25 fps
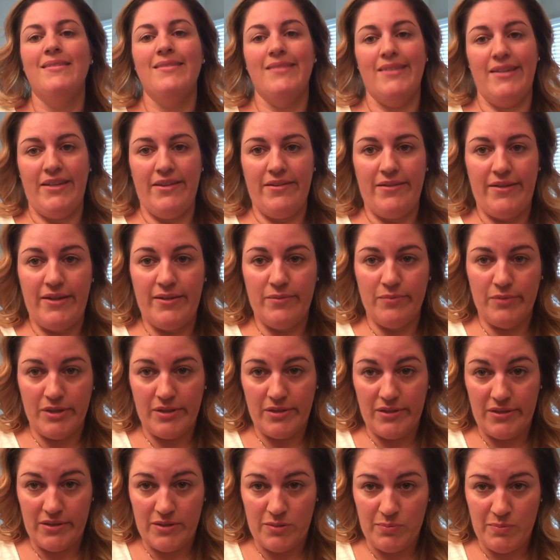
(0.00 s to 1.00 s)
then you need one
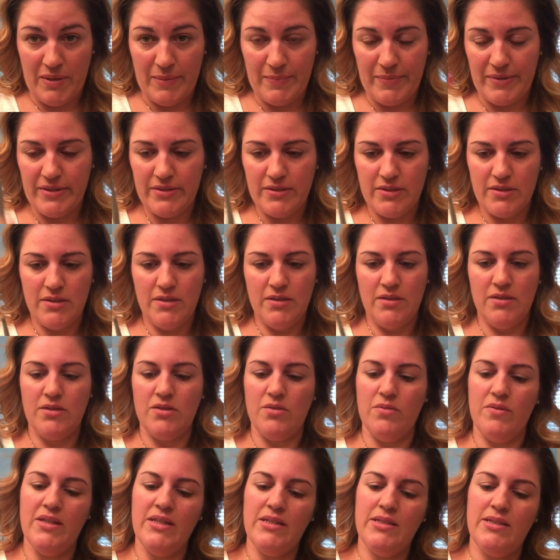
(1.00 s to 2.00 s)
of these puppies.
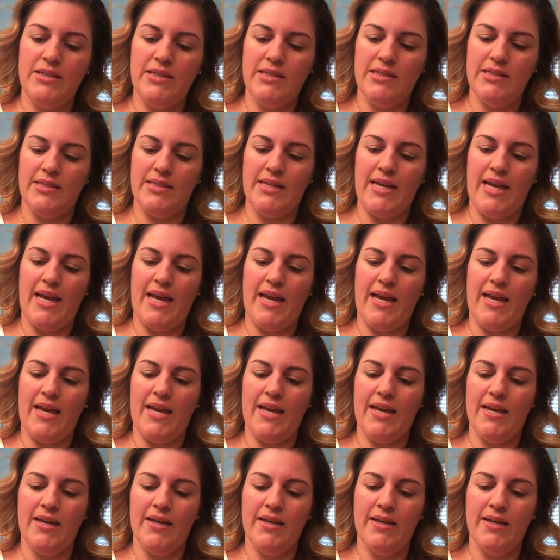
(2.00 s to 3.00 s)
So this is
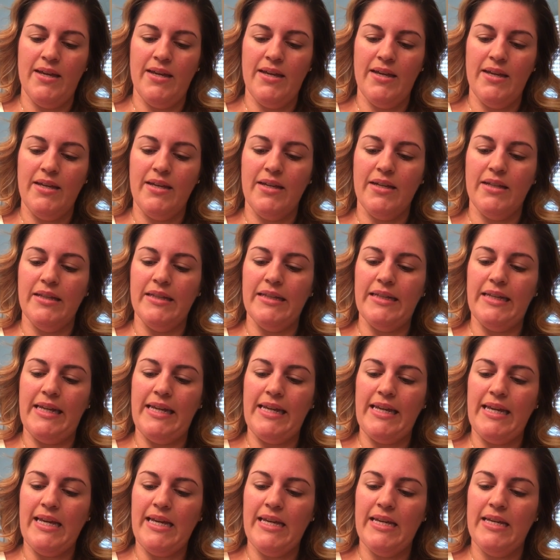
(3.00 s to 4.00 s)
a
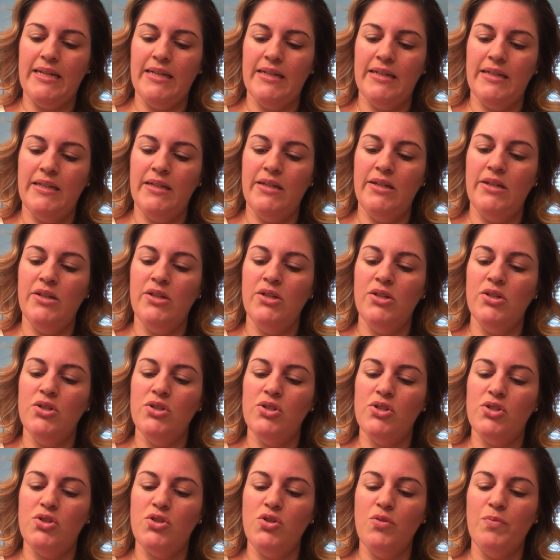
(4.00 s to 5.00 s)
Clinique
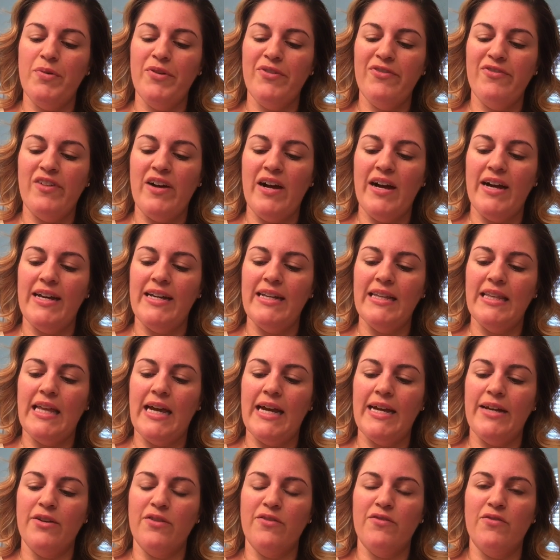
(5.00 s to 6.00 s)
Super Fine
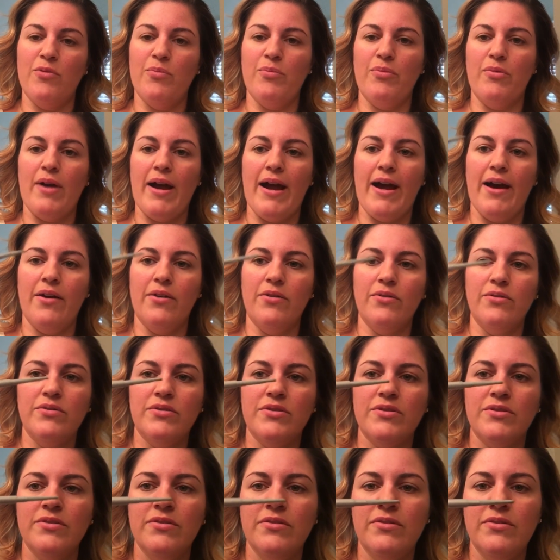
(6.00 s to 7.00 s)
Liner for
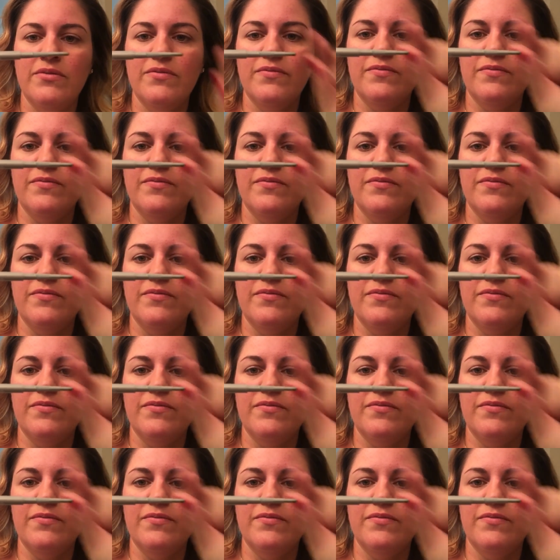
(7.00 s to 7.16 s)
Brows.